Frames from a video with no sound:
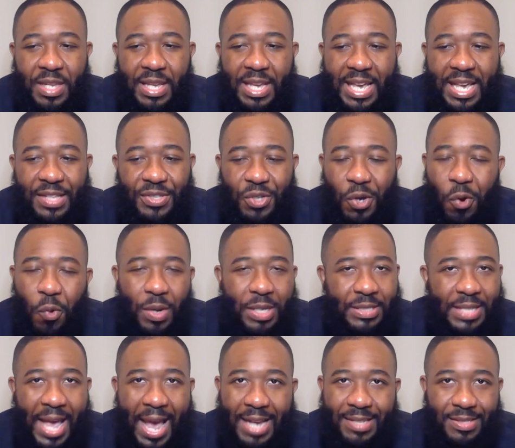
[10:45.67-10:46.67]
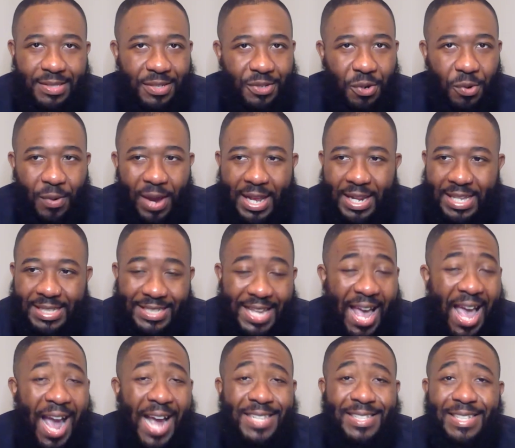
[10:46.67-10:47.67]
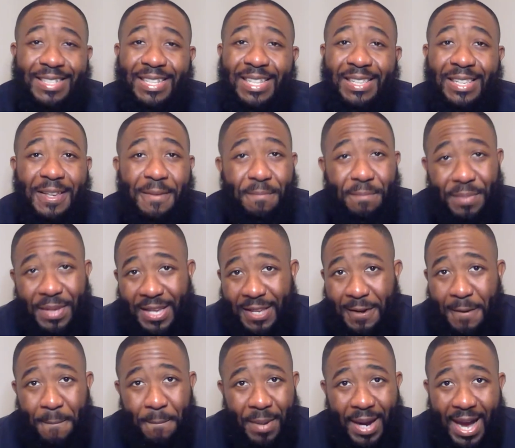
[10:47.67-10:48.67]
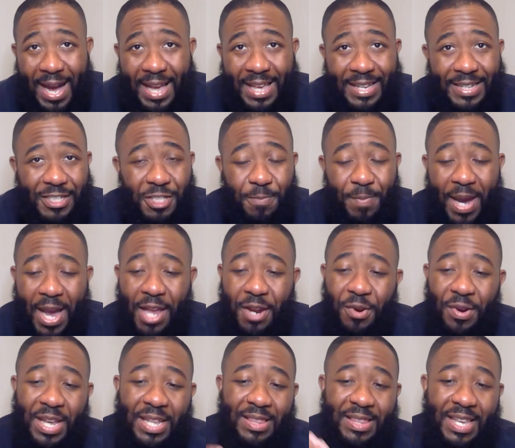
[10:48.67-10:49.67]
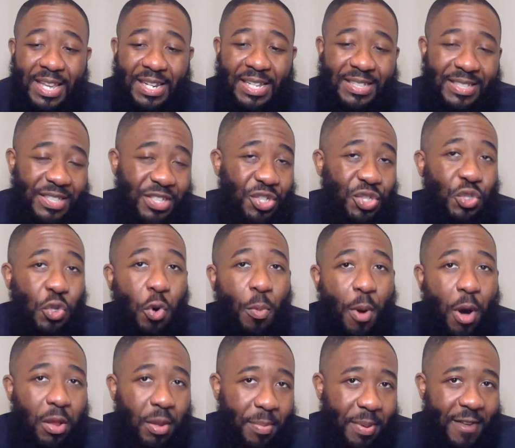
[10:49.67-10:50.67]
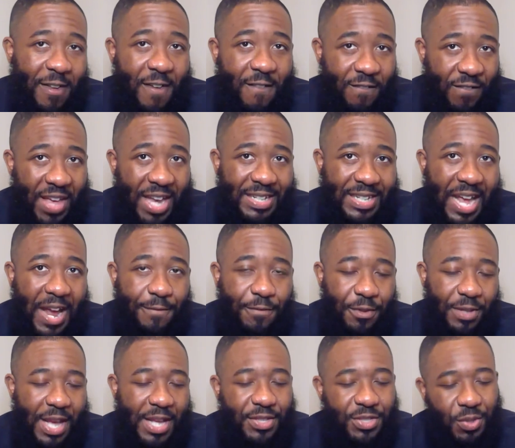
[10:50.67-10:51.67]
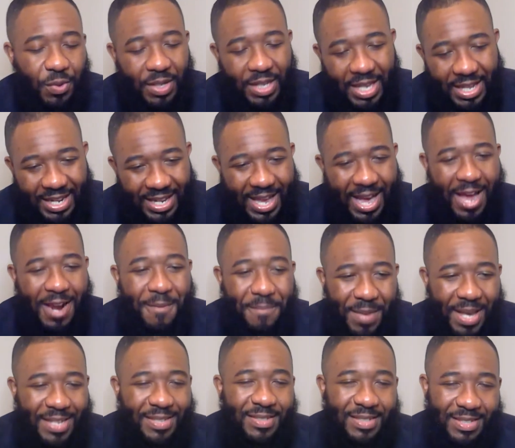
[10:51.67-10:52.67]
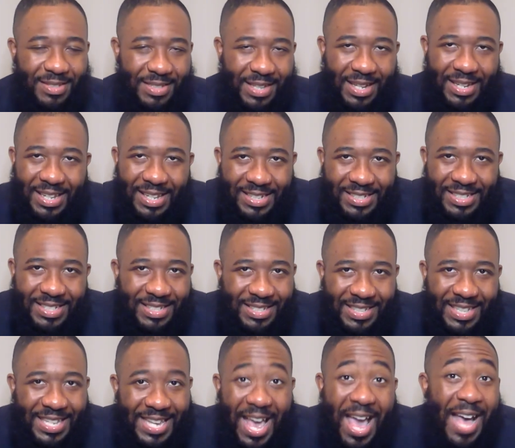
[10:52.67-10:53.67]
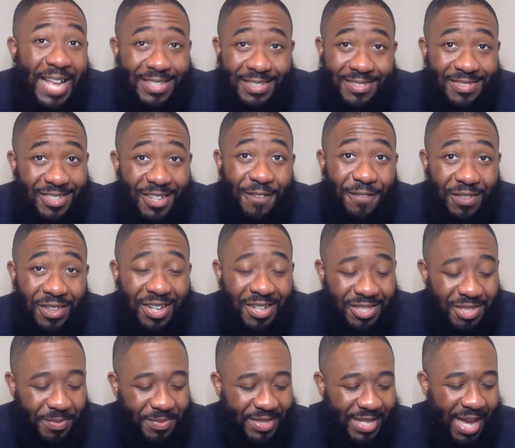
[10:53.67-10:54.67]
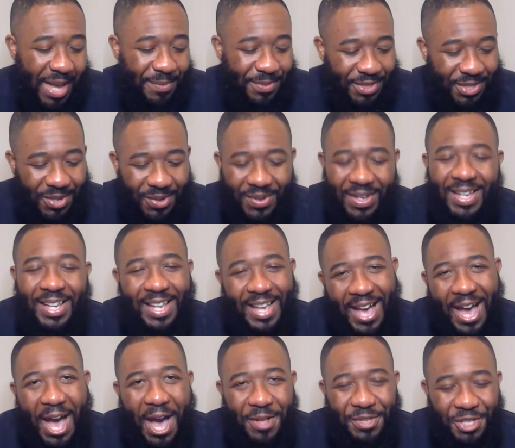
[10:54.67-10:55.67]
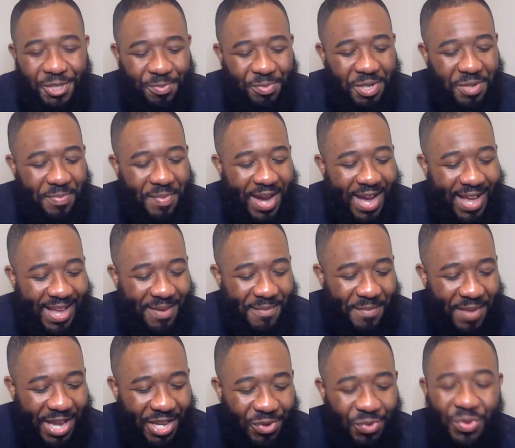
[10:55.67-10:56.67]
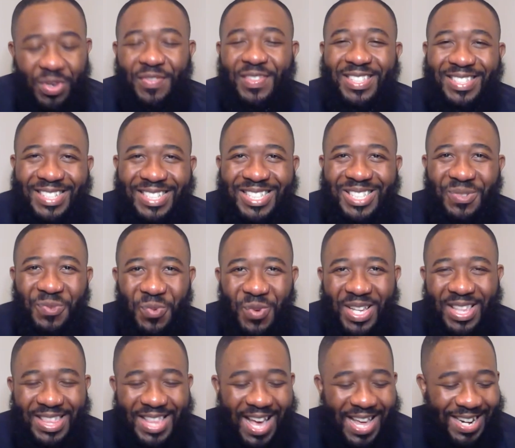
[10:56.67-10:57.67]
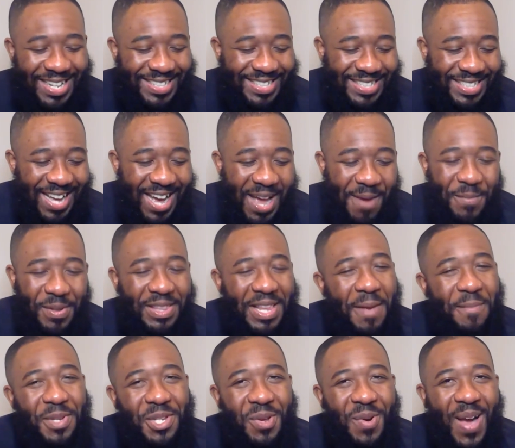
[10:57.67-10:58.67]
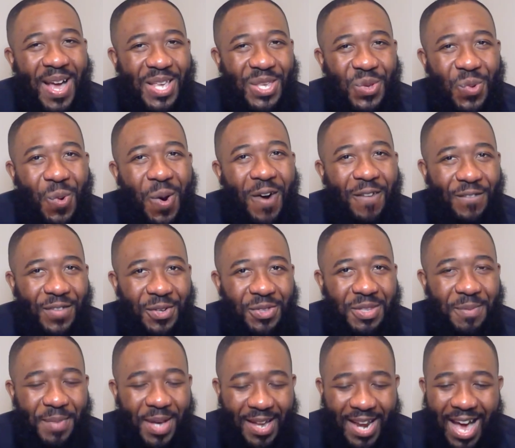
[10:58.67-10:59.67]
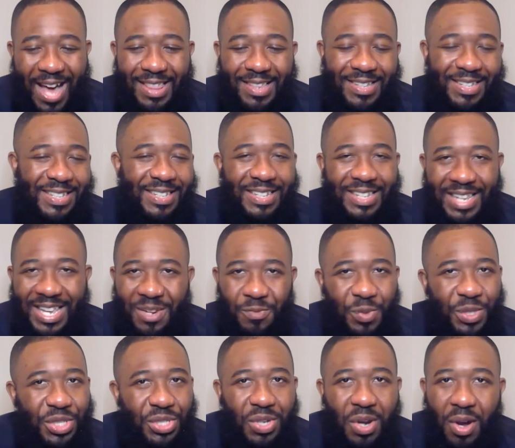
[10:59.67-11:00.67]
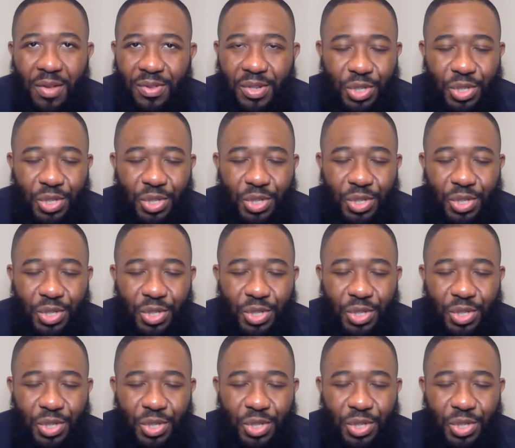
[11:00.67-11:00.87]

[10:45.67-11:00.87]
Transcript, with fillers: it's always accidental, right? He's accidentally bit by a spider, and then it's the snowball effect after that. So again, it kind of makes sense that it just, he has tough luck sometimes. So I'll just put my my grievances with that aside. But let me know how you all felt about how the, and, and we saw in the